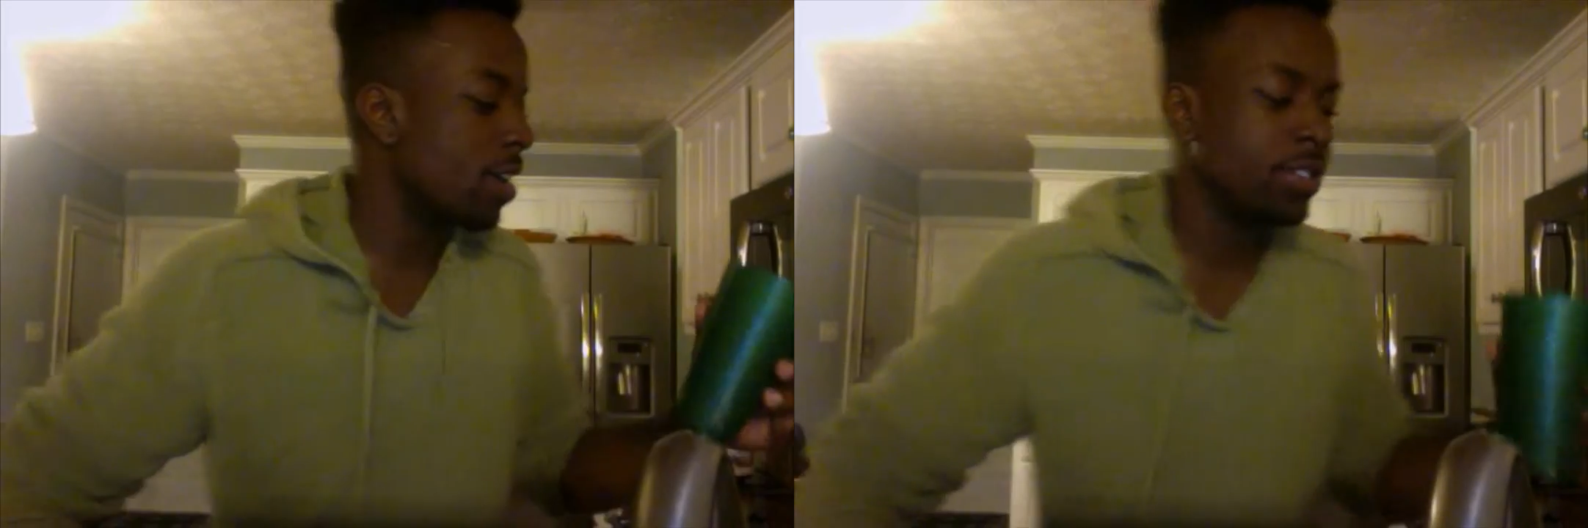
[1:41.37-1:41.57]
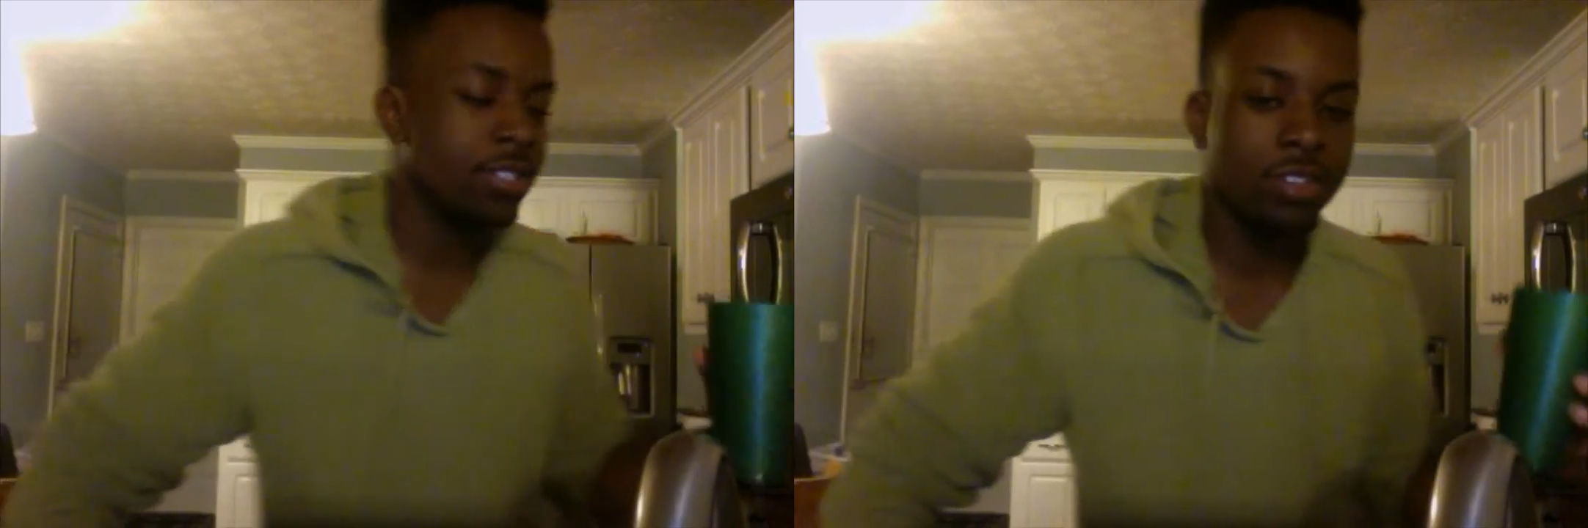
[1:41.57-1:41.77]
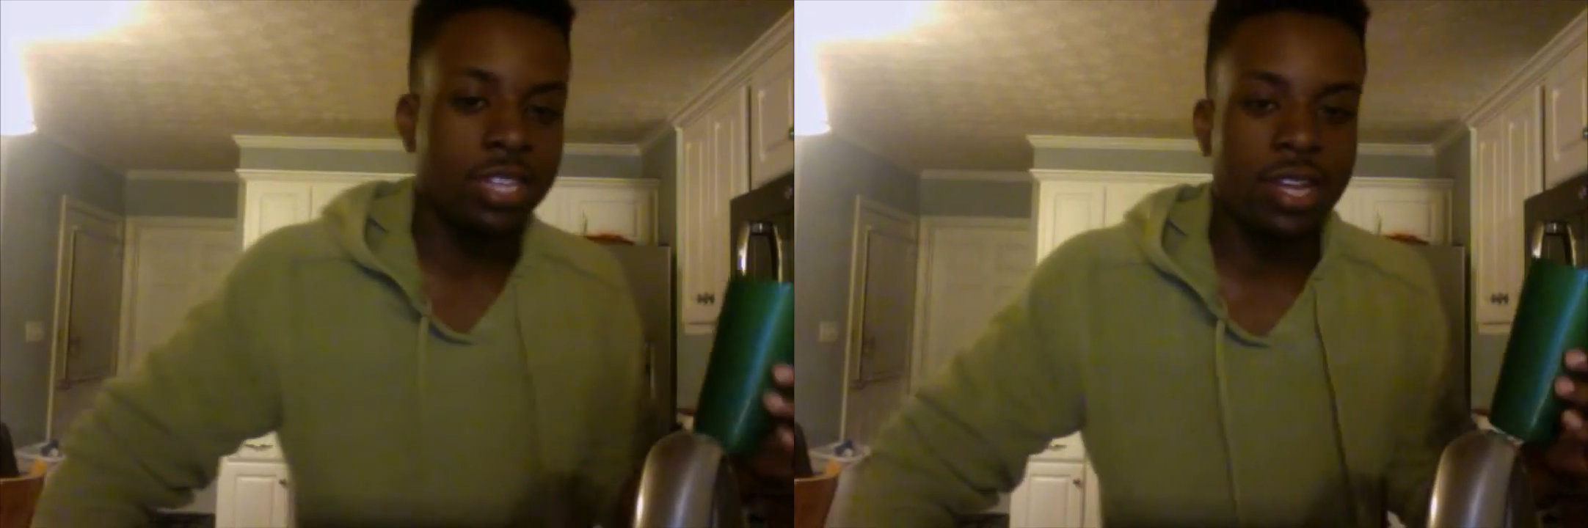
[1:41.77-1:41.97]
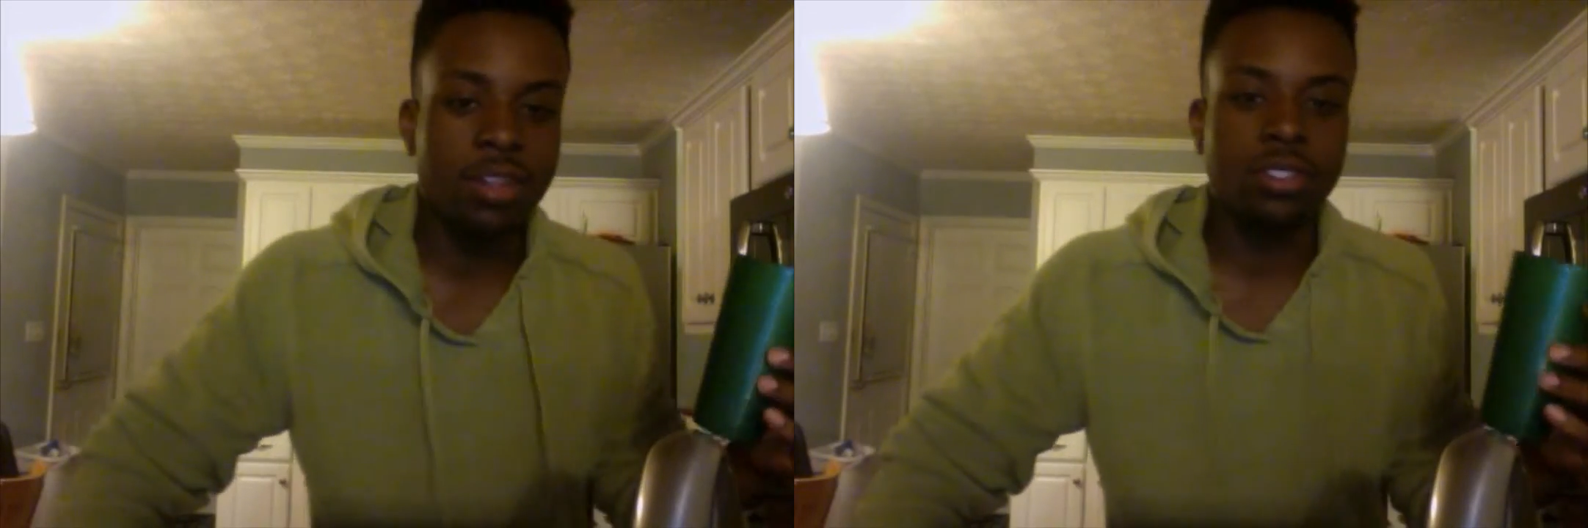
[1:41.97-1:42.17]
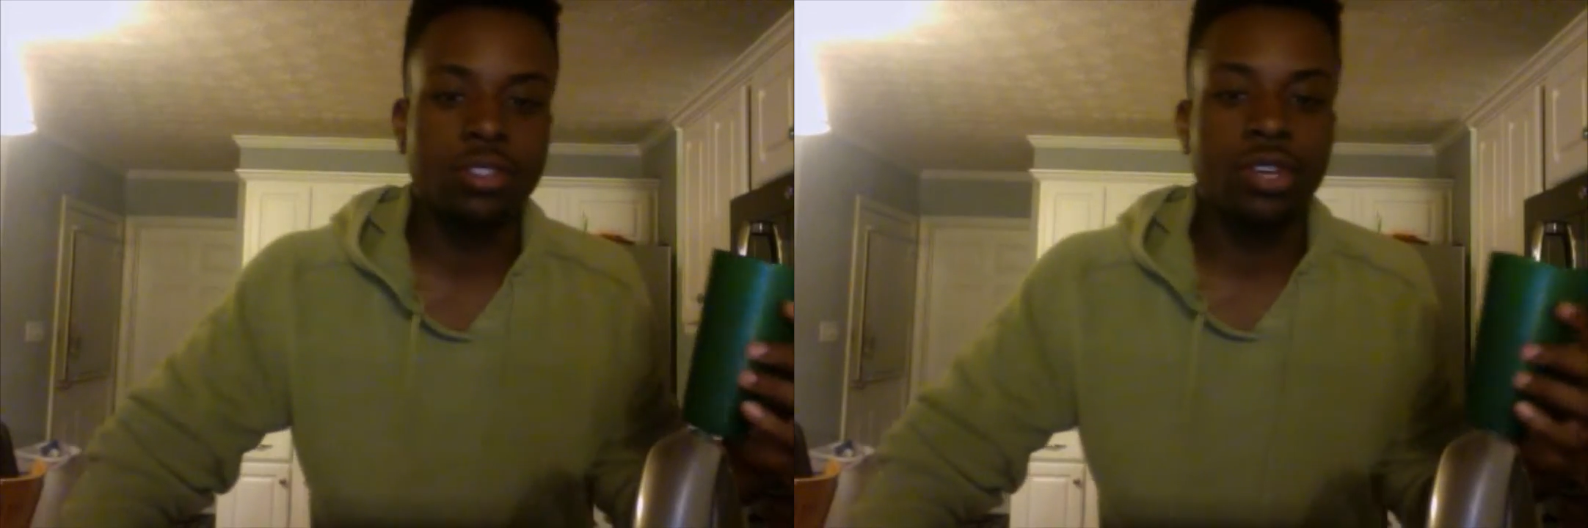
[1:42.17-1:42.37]
so yeah.
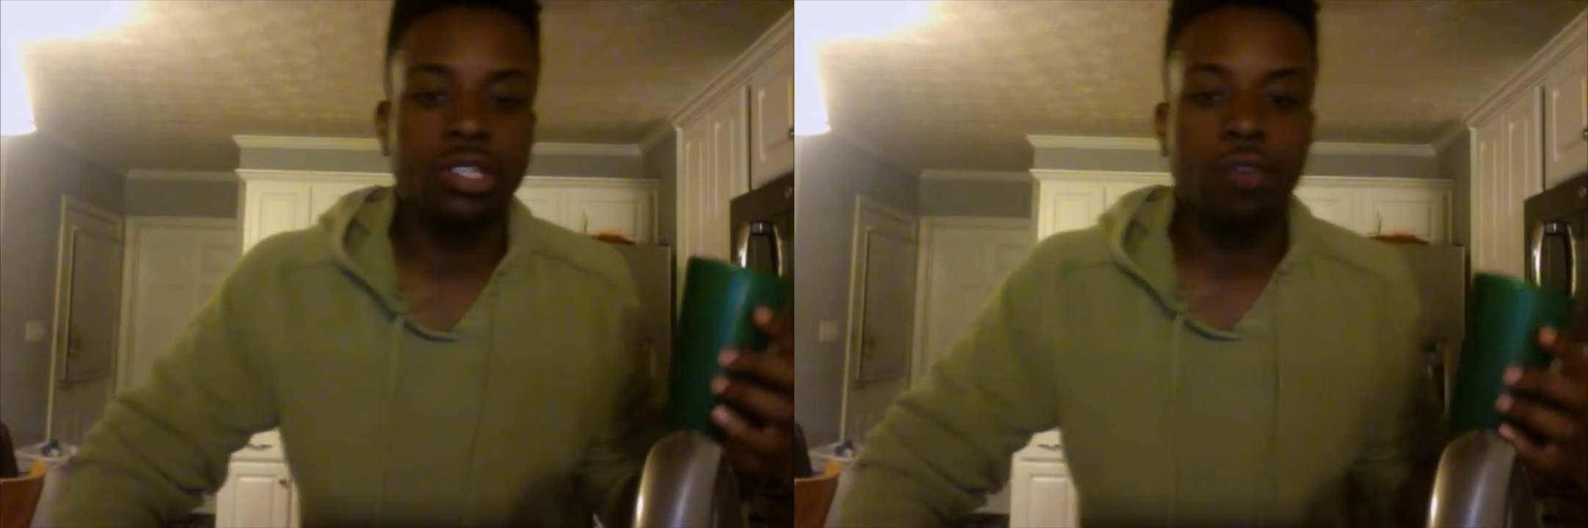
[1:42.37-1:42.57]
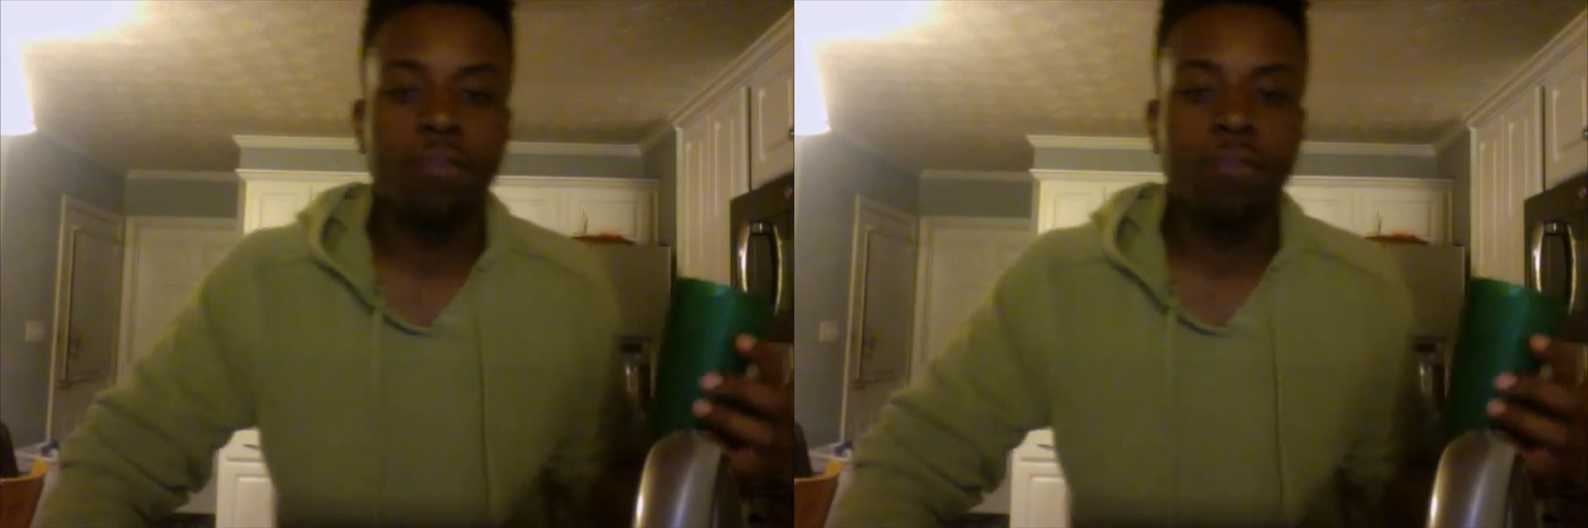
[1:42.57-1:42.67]
So don't